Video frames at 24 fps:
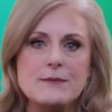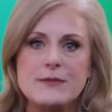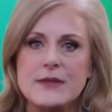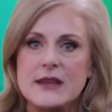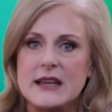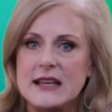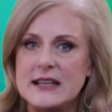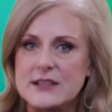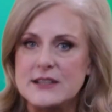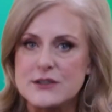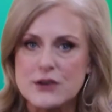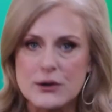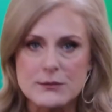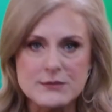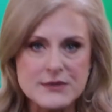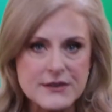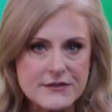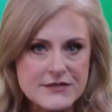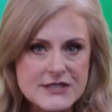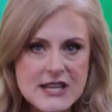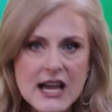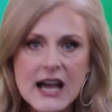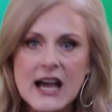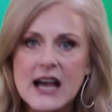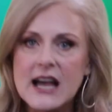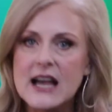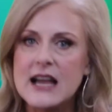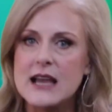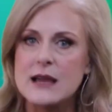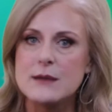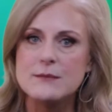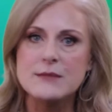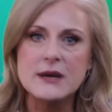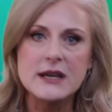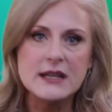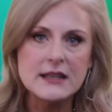In terms of
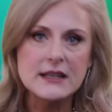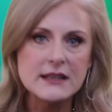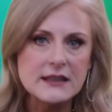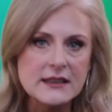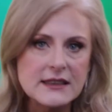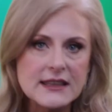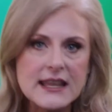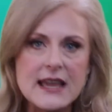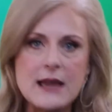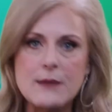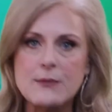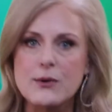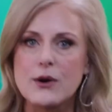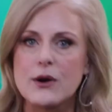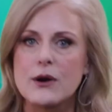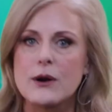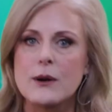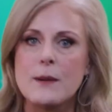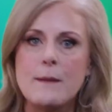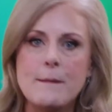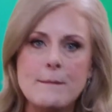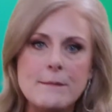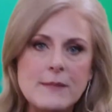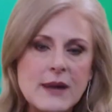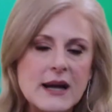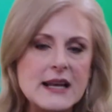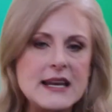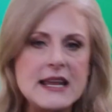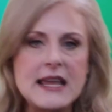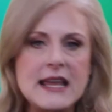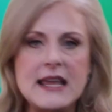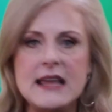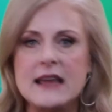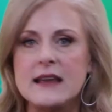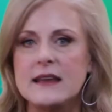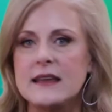time, labor,
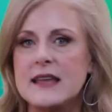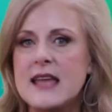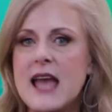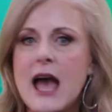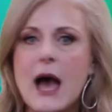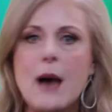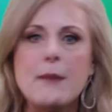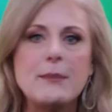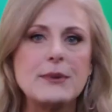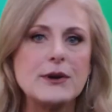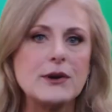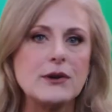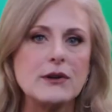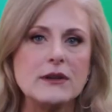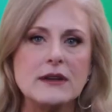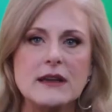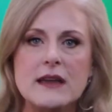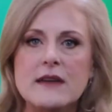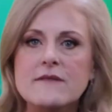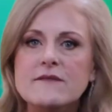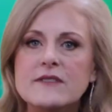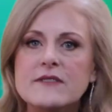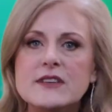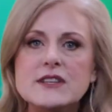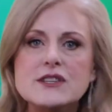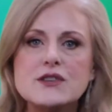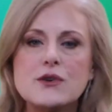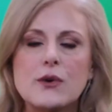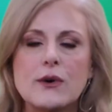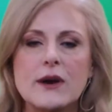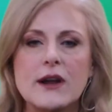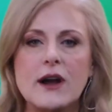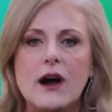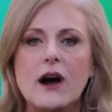money, capital, inventory,